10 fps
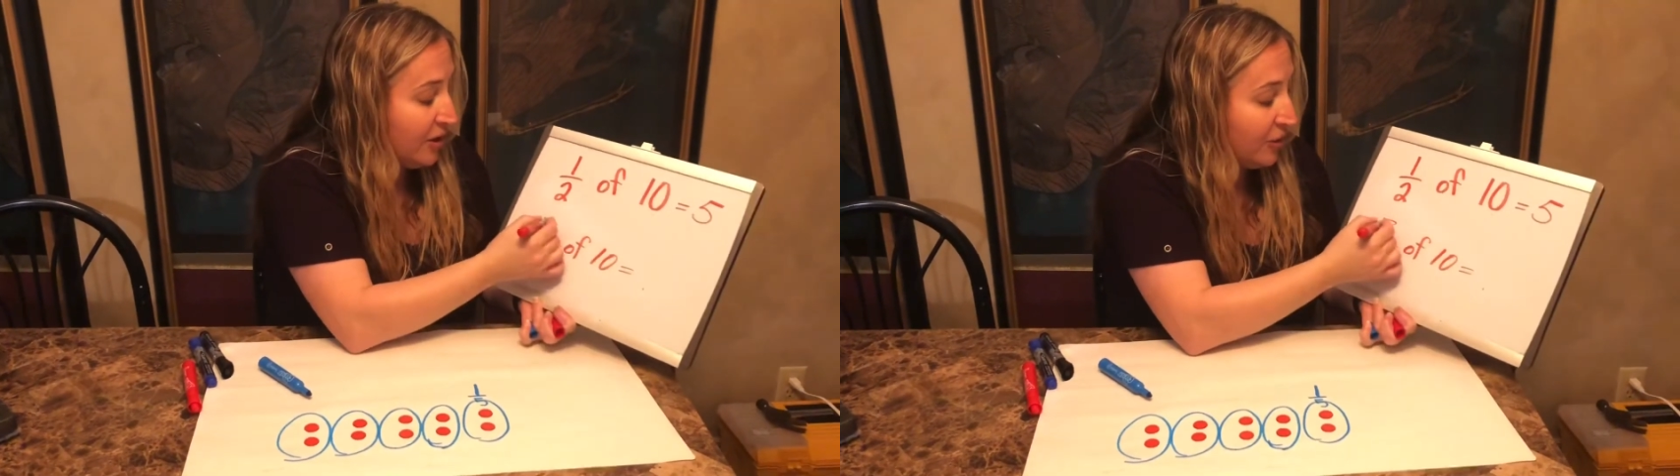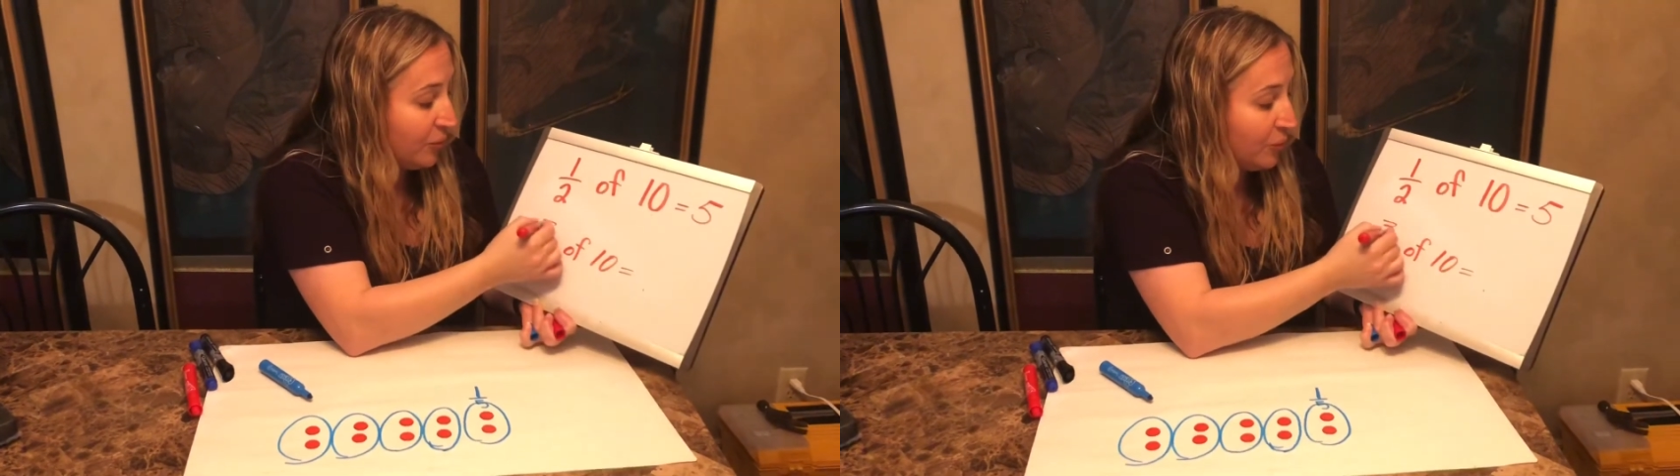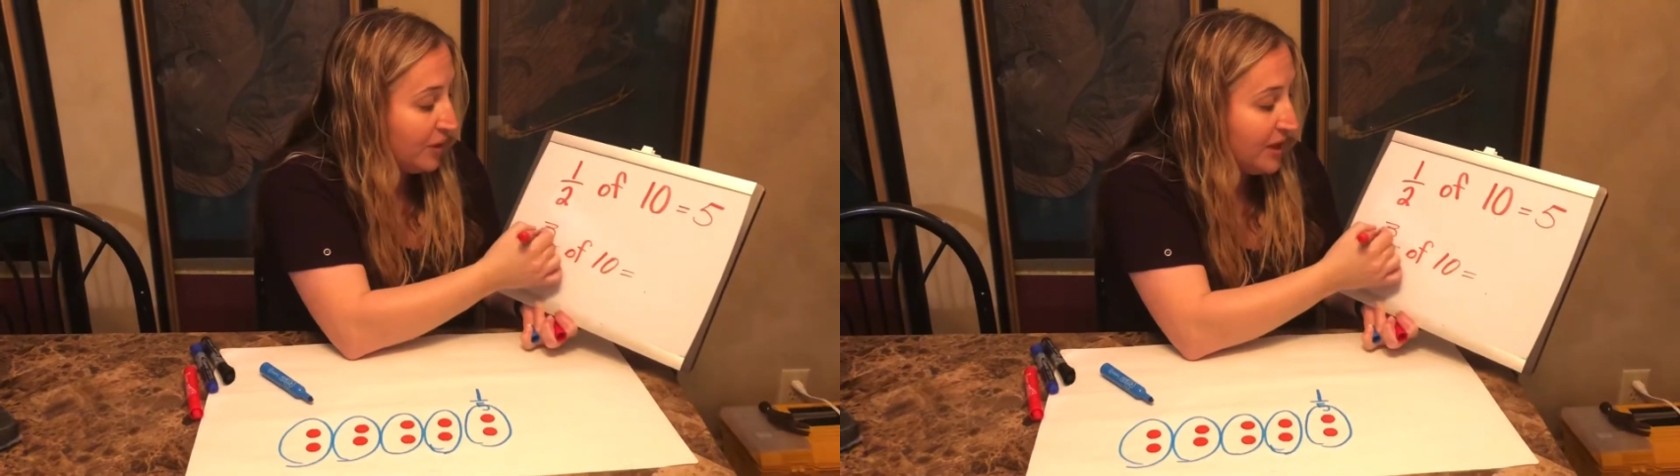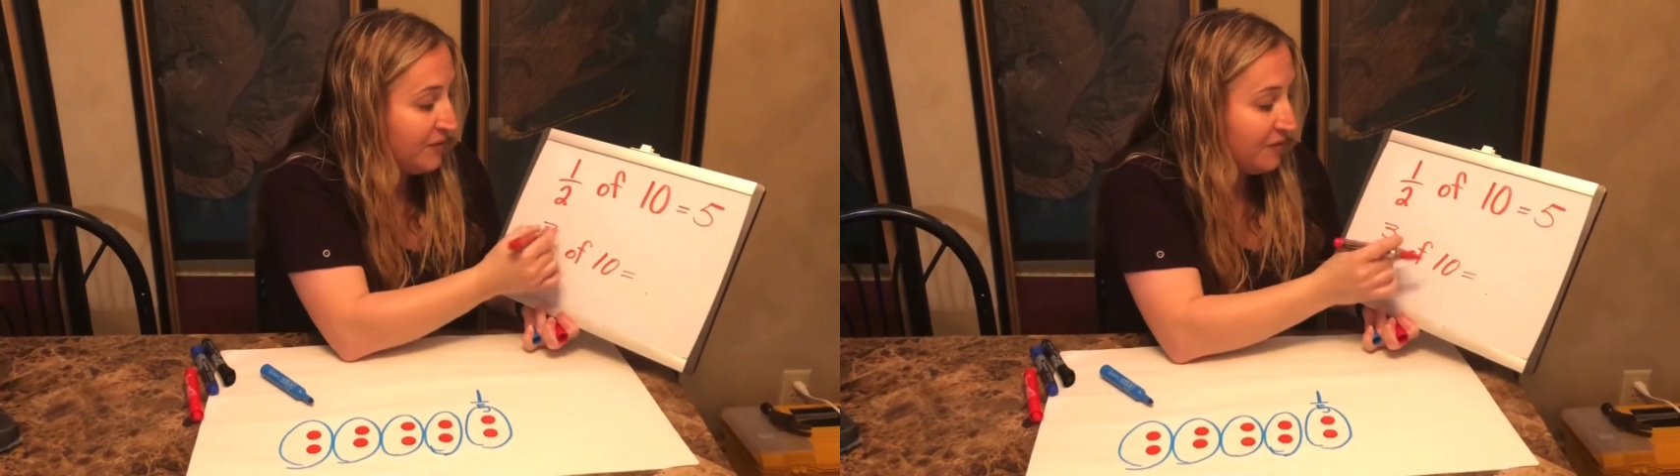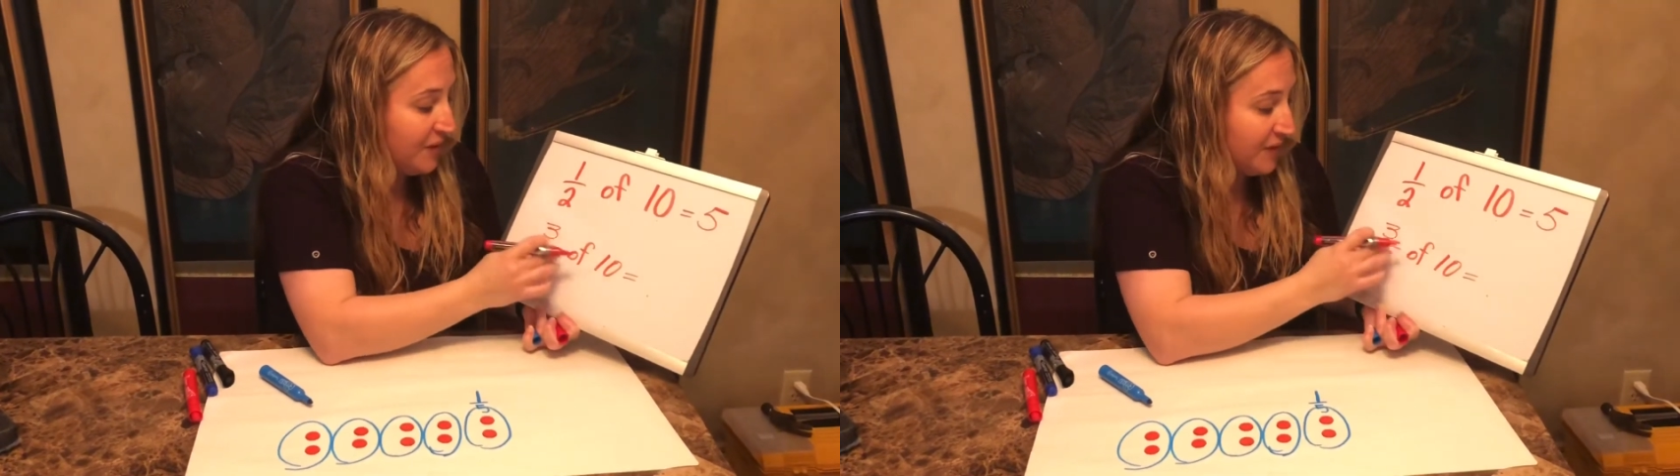
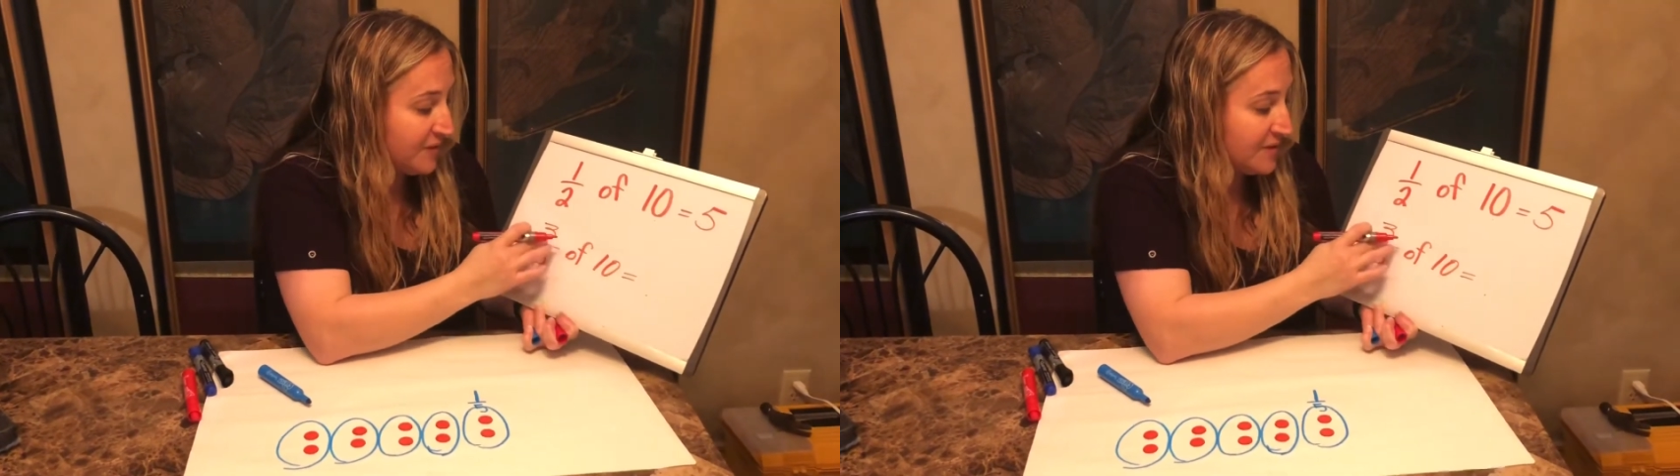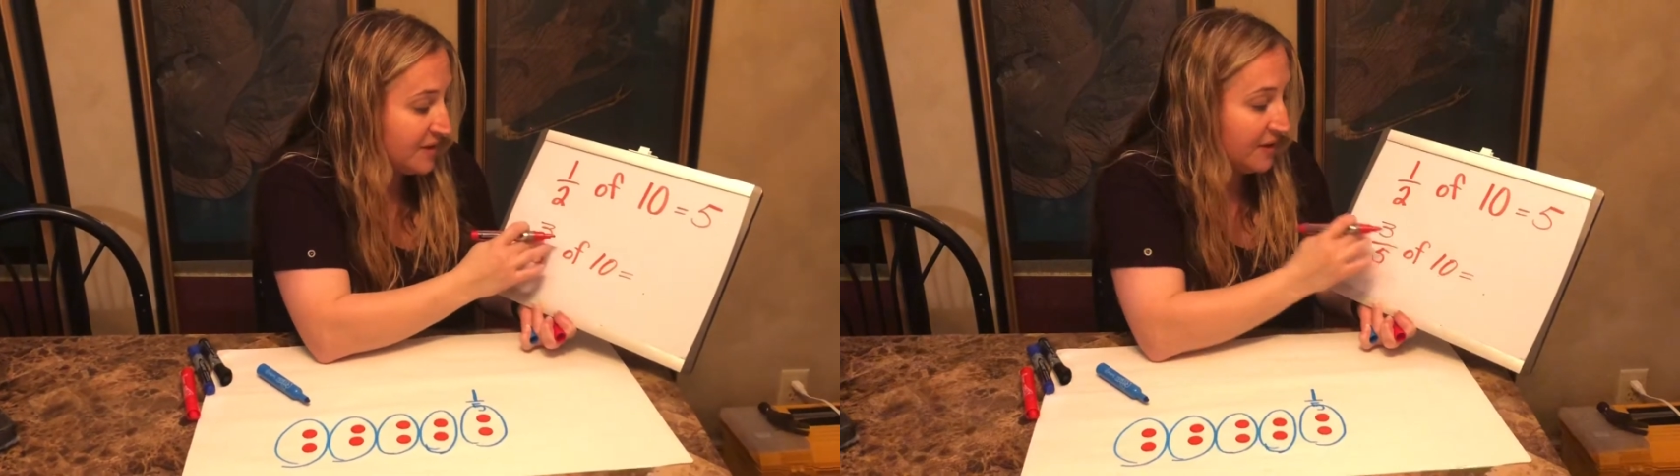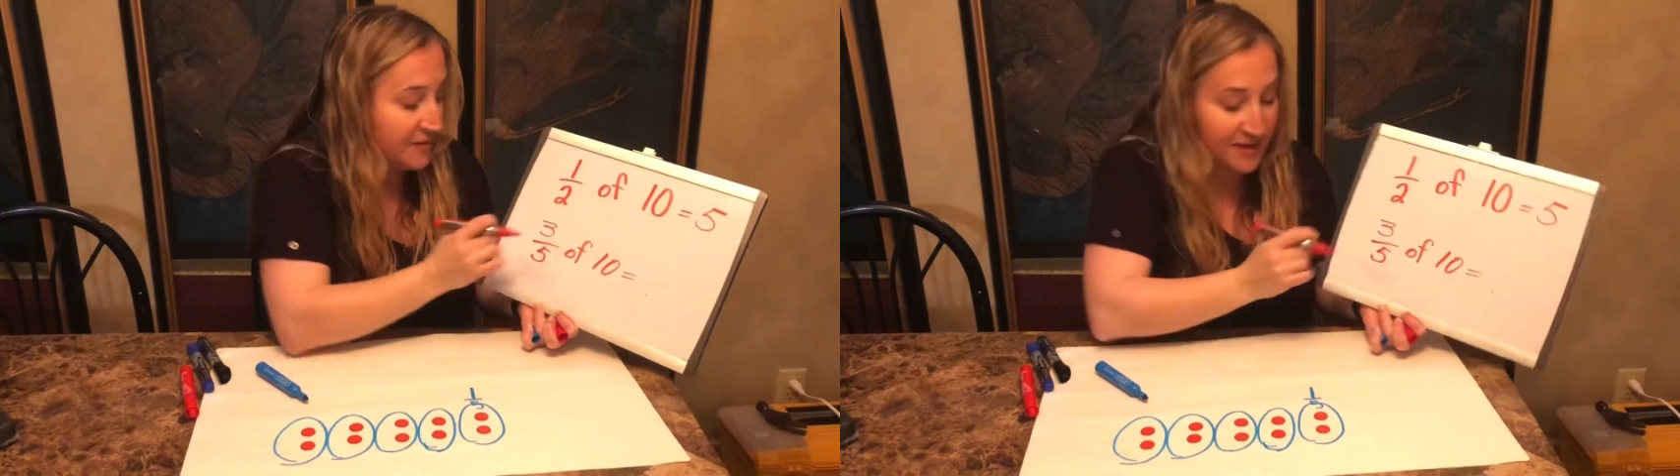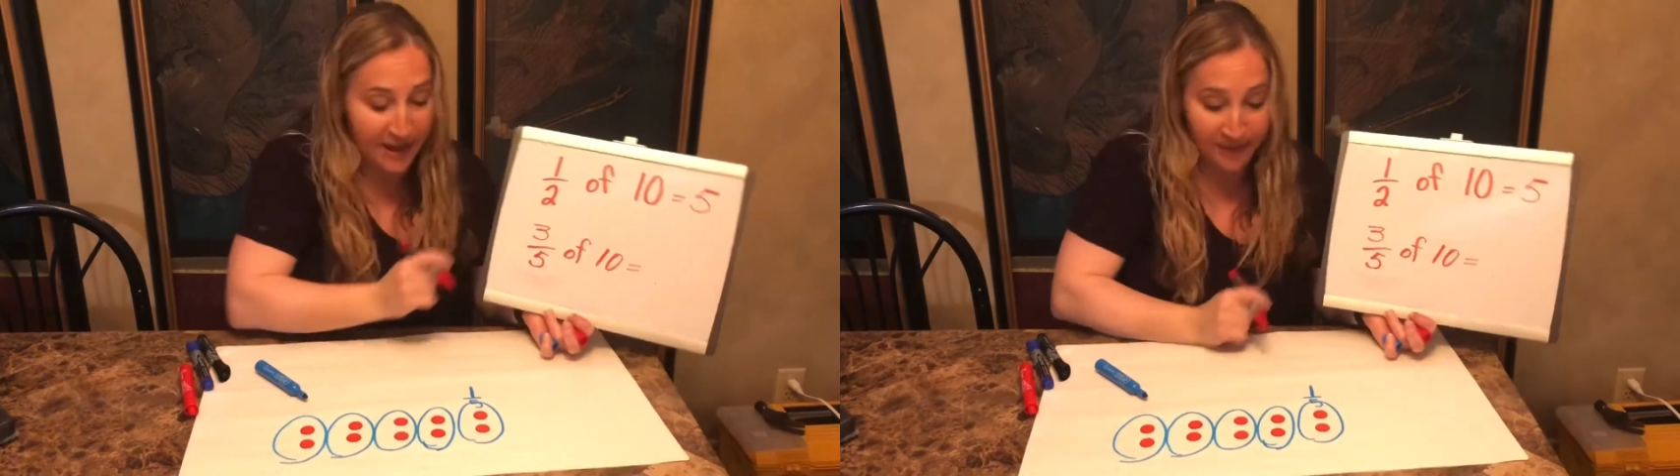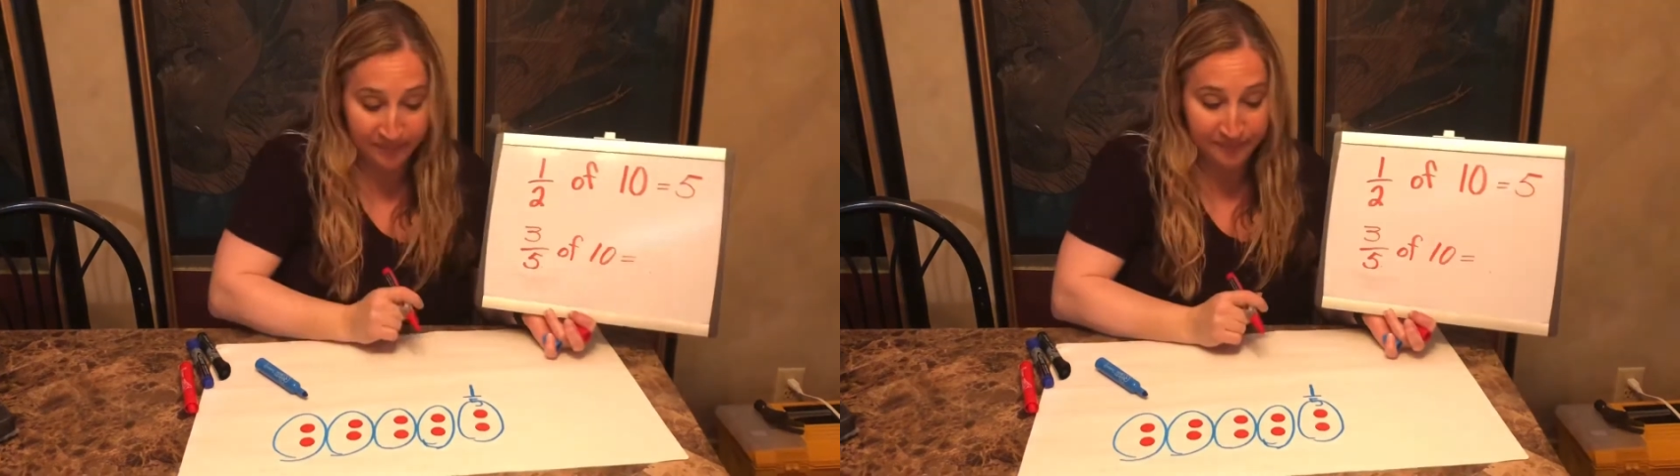3/5 of
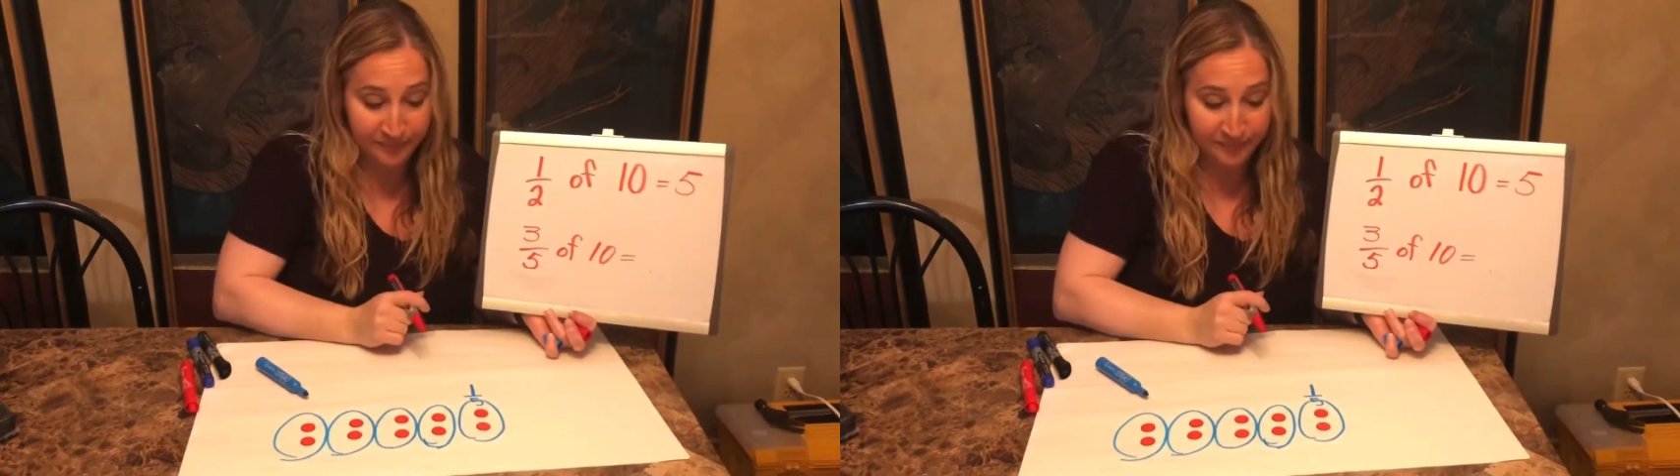10.